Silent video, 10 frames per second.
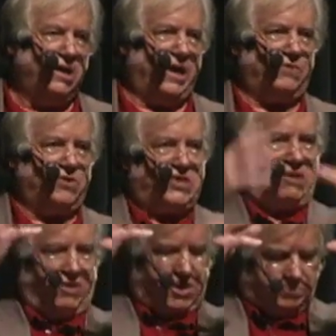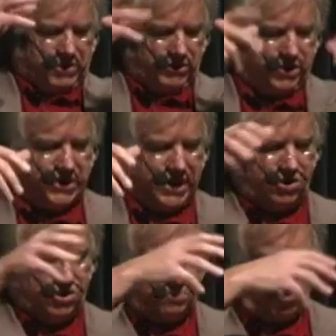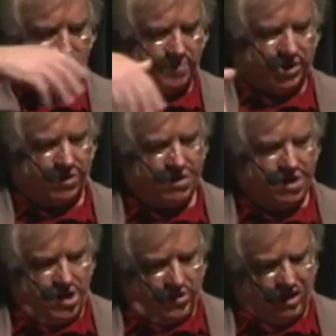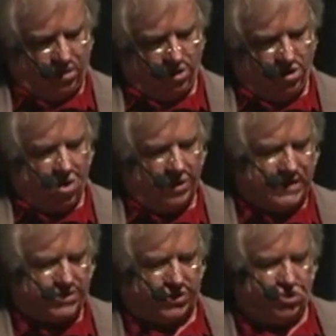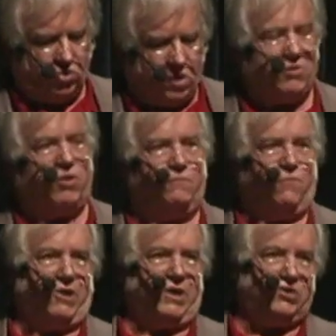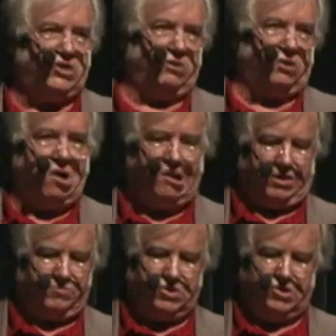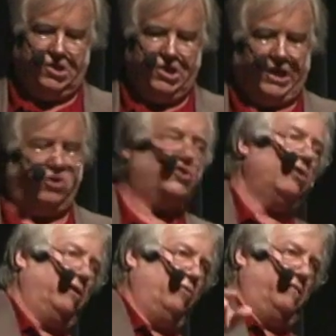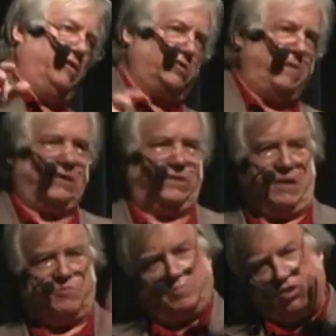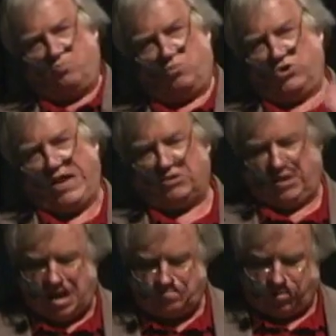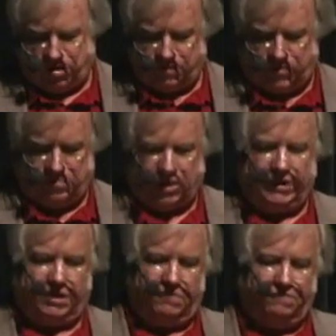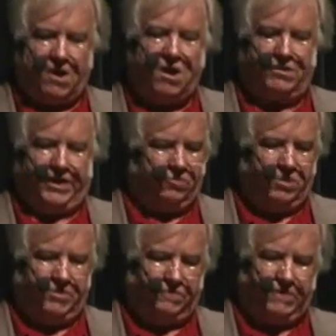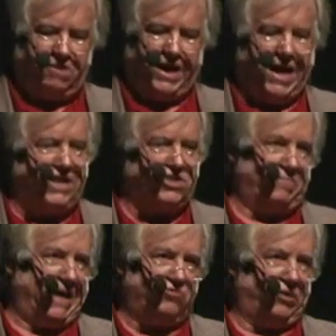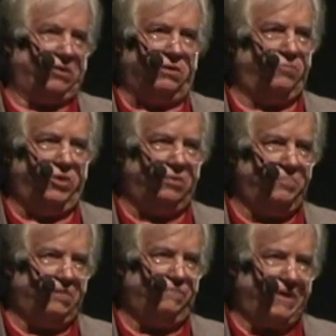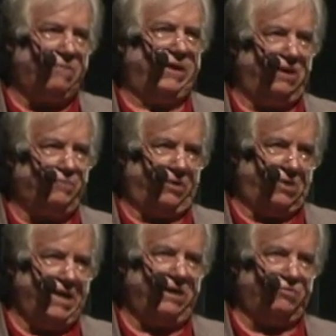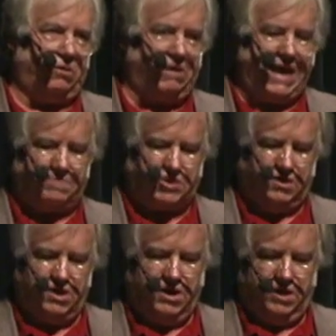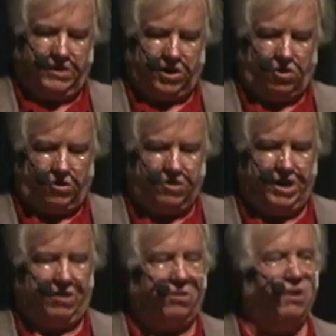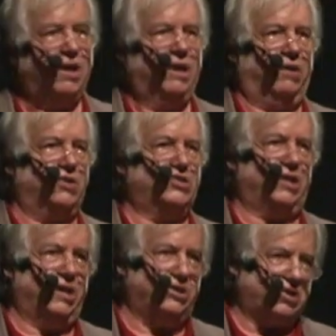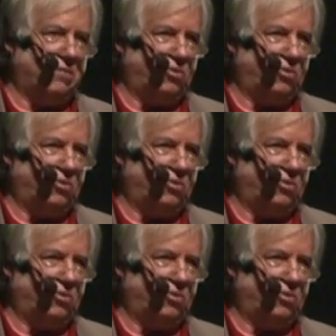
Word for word: at the center of these buildings, and on the perimeter, there were no less than 240 steel columns. And you certainly would have expected them to be projecting upward if the building had fallen. It would have been very asymmetrical, it would have been very different kind of collapse than occurred here. Here's uh, some